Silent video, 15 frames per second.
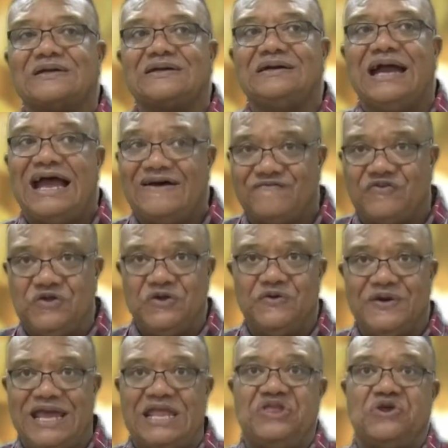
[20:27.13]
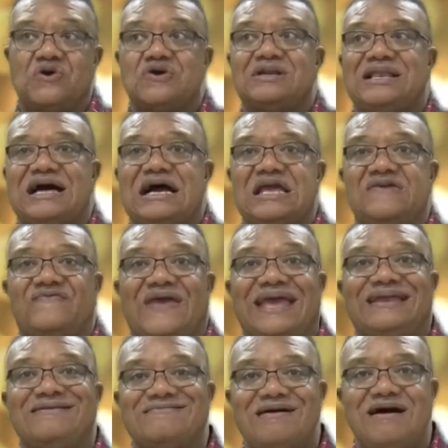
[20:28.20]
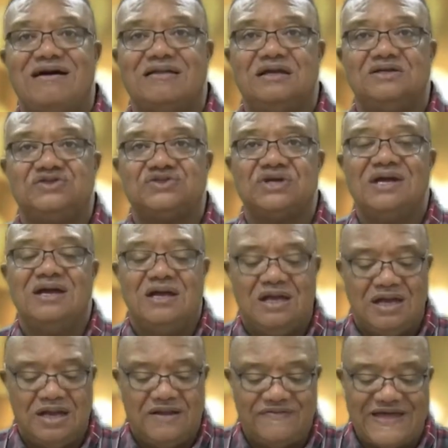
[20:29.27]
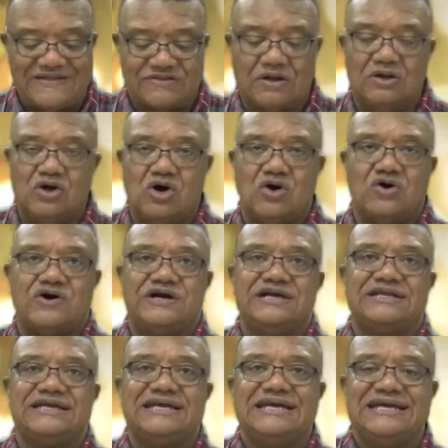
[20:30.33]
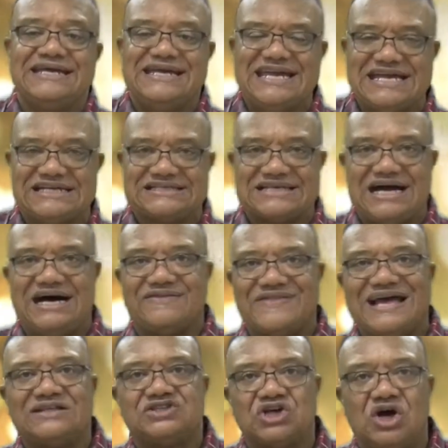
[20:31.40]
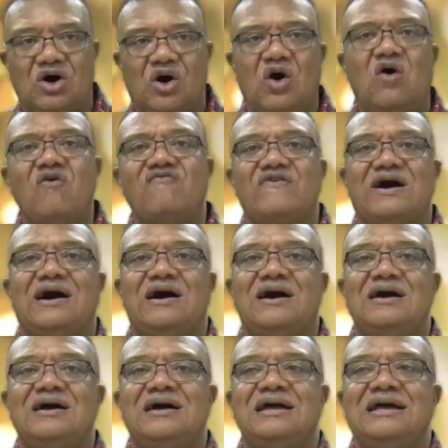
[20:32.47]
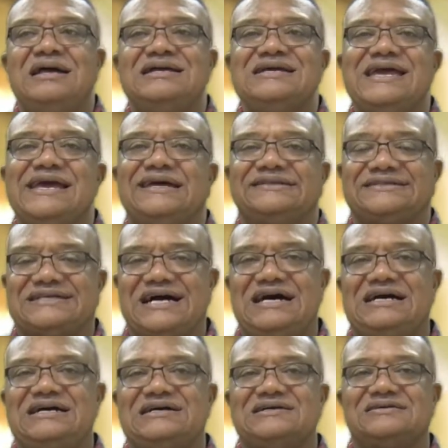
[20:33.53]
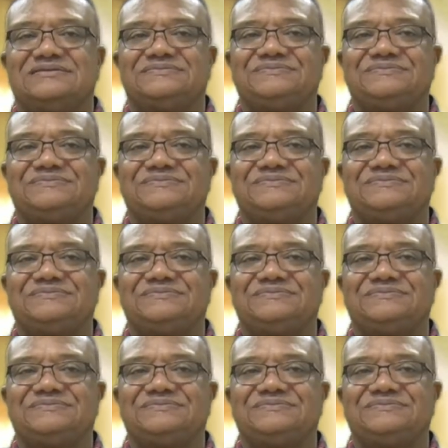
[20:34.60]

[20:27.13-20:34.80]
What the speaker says: Have you in your life acknowledged that the Lord is God, that Jehovah is God?